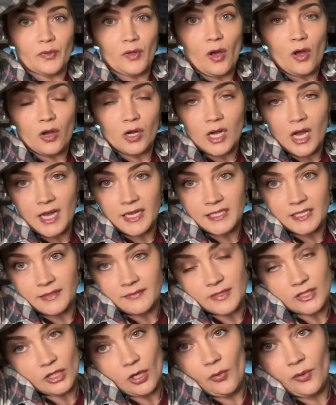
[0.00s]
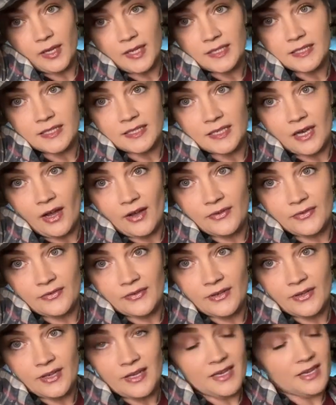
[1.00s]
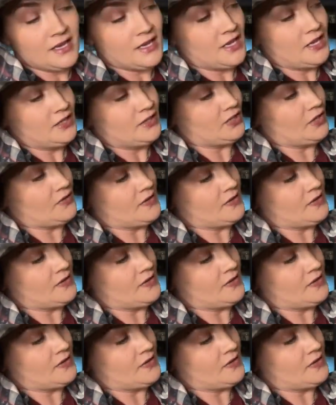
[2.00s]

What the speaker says: all kinds of sewing stuff. So